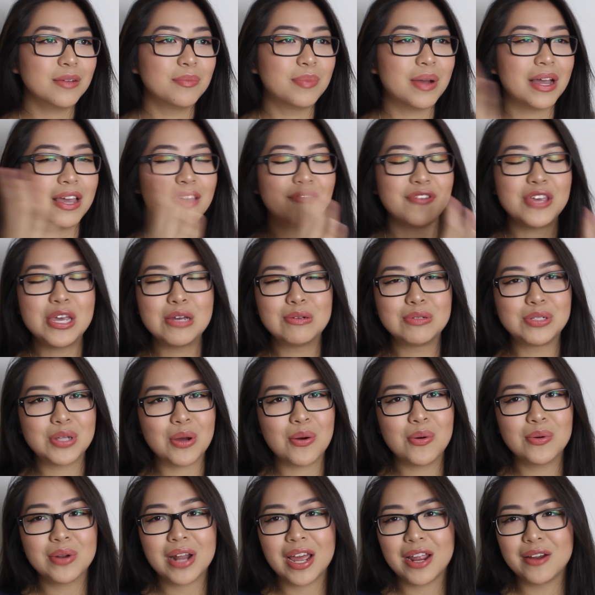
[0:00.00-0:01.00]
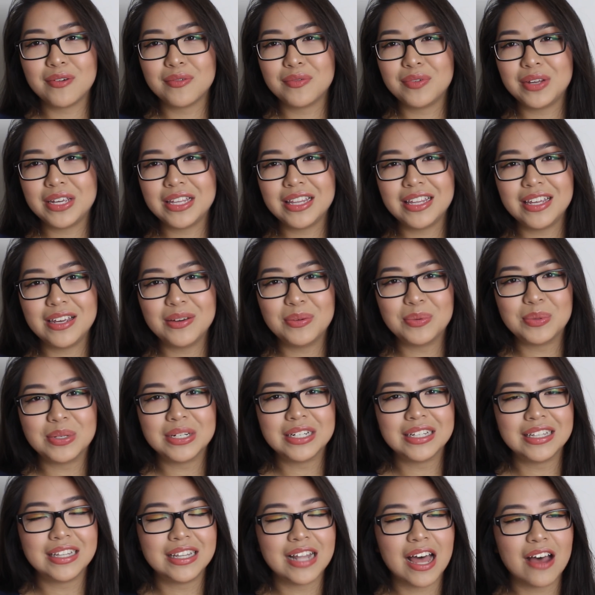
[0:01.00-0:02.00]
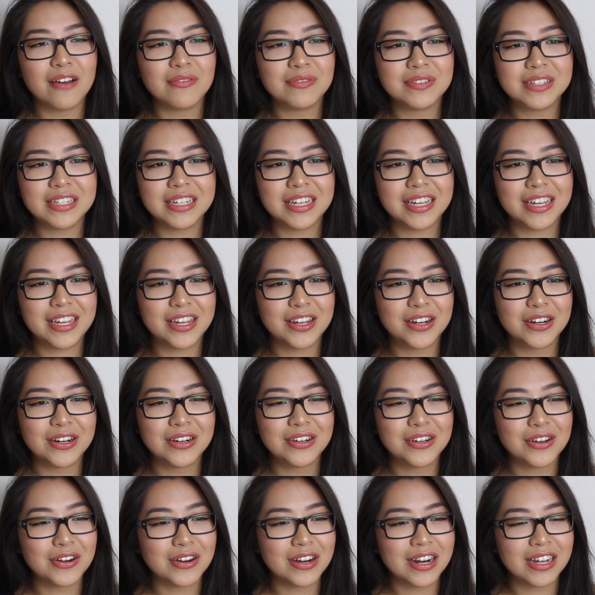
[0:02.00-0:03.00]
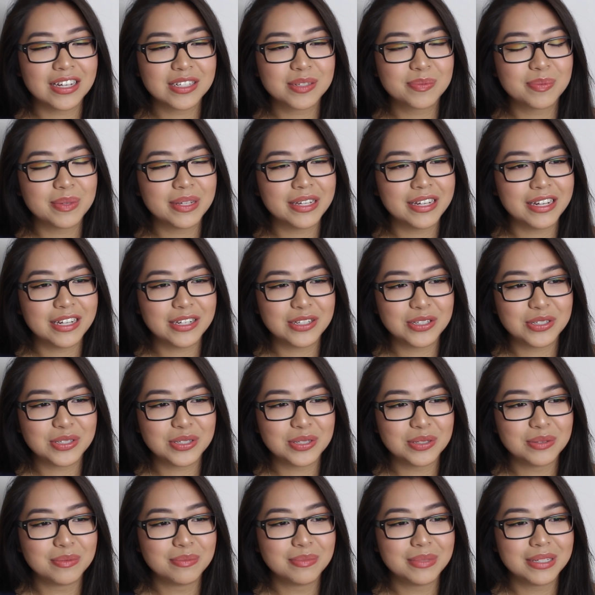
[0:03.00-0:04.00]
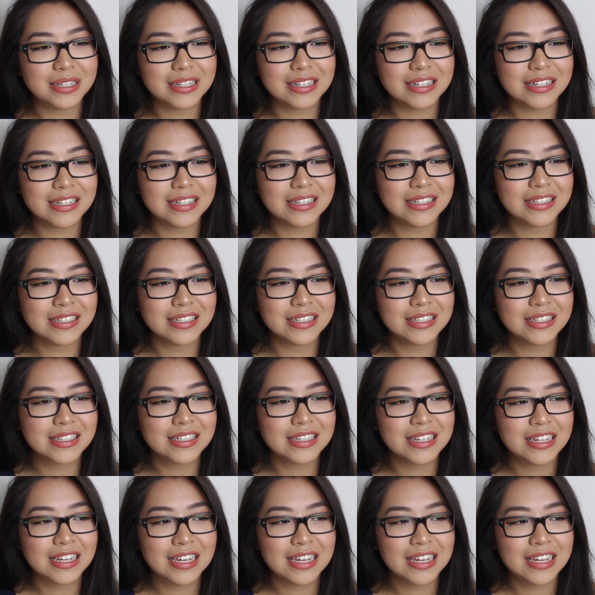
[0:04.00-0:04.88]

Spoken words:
But if you don't, I really would love to hear your explanation, because